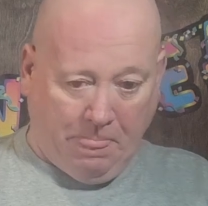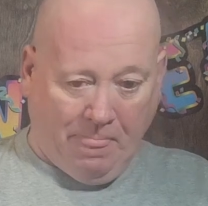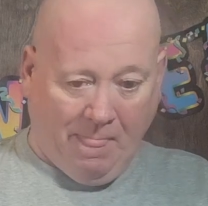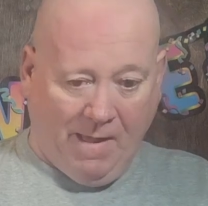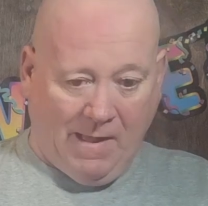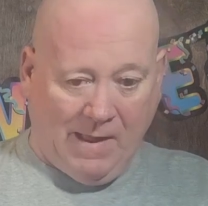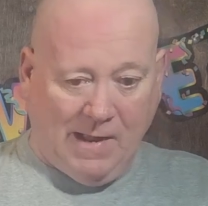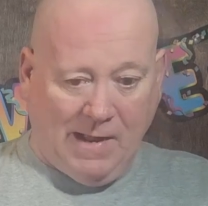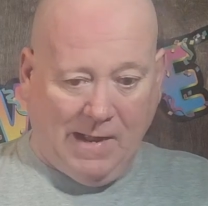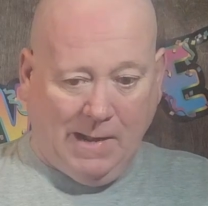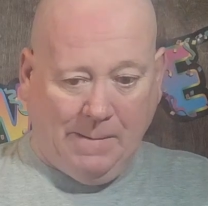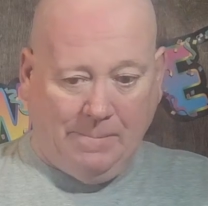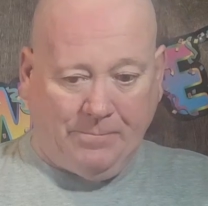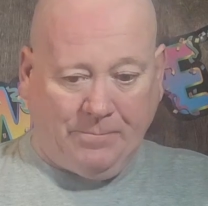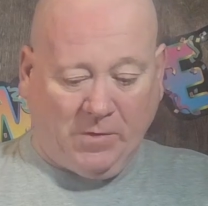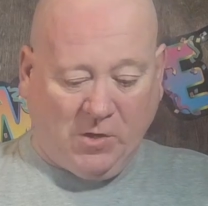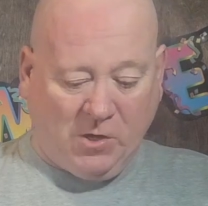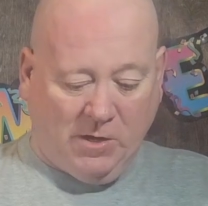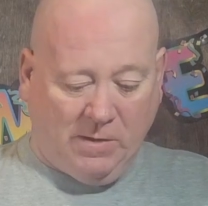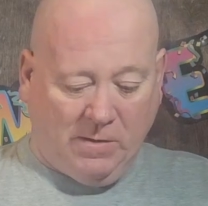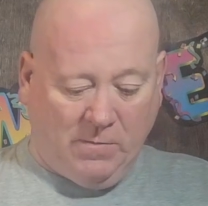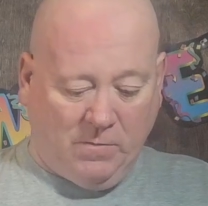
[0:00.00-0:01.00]
Um,
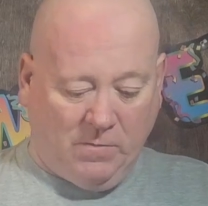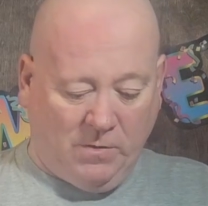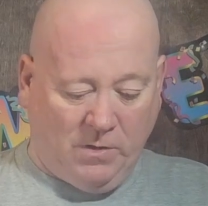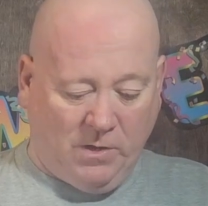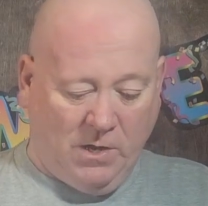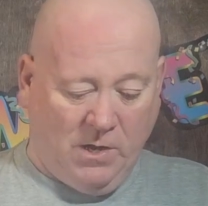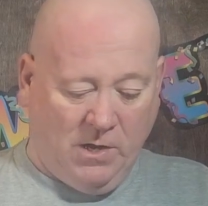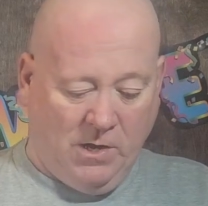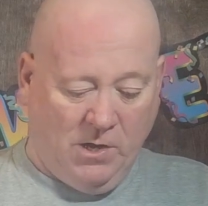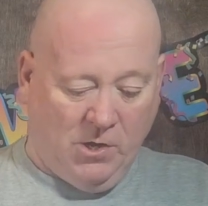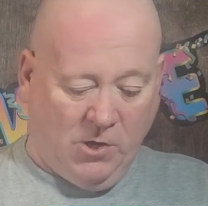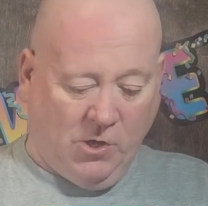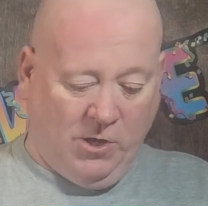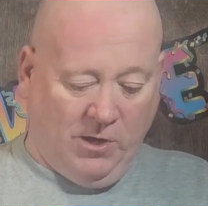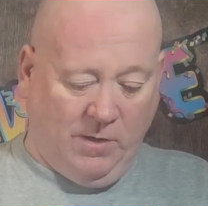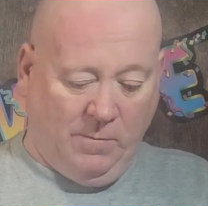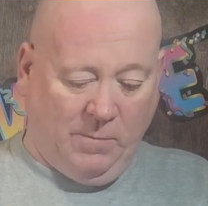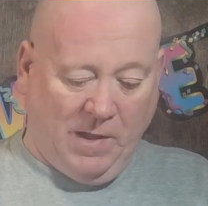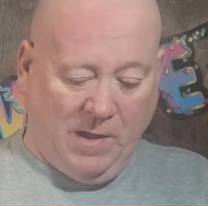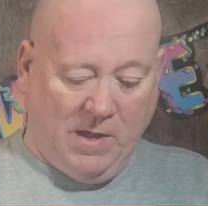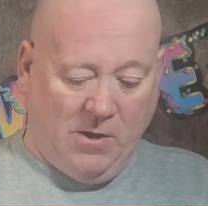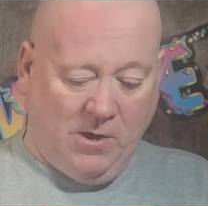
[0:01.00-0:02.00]
couldn't couldn't
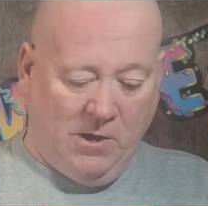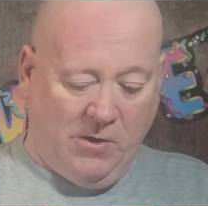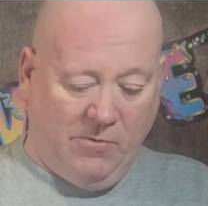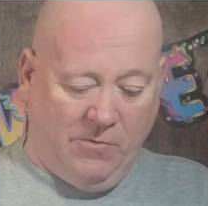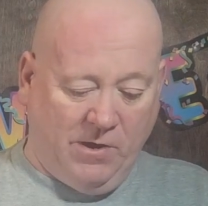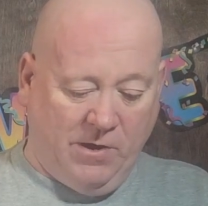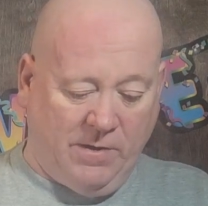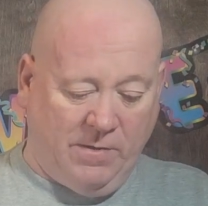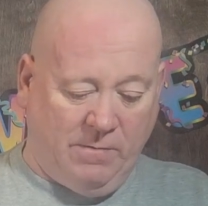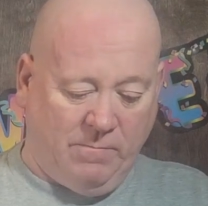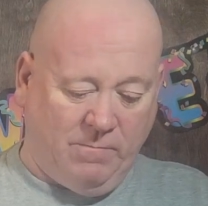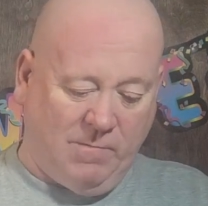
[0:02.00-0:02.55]
be 100.